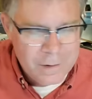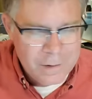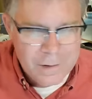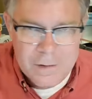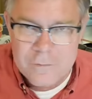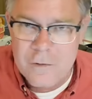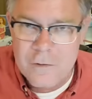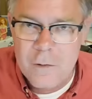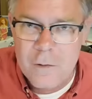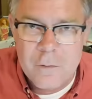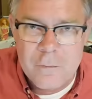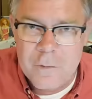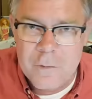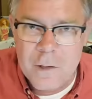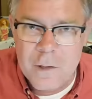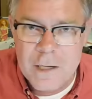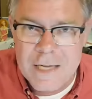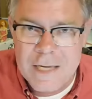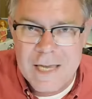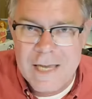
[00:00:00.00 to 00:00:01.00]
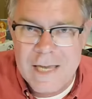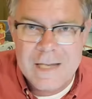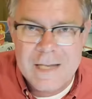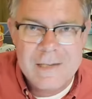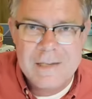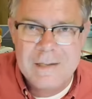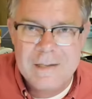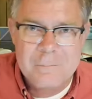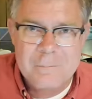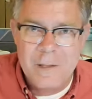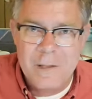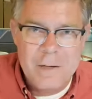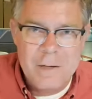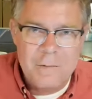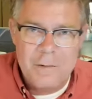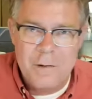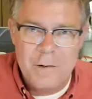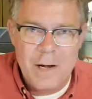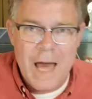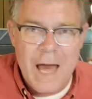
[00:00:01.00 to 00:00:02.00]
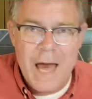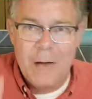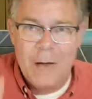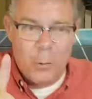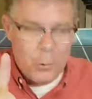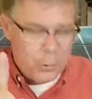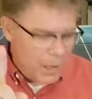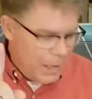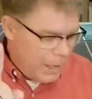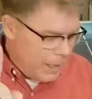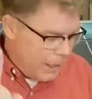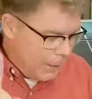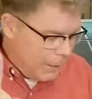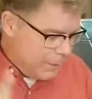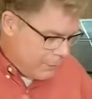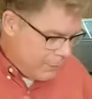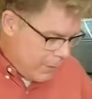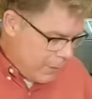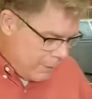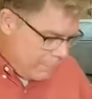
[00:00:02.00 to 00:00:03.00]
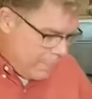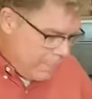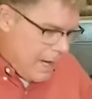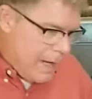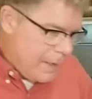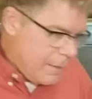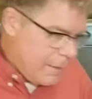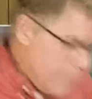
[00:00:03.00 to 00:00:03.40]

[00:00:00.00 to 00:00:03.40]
Silver again, believe it or not. Hold on, I'll be right back.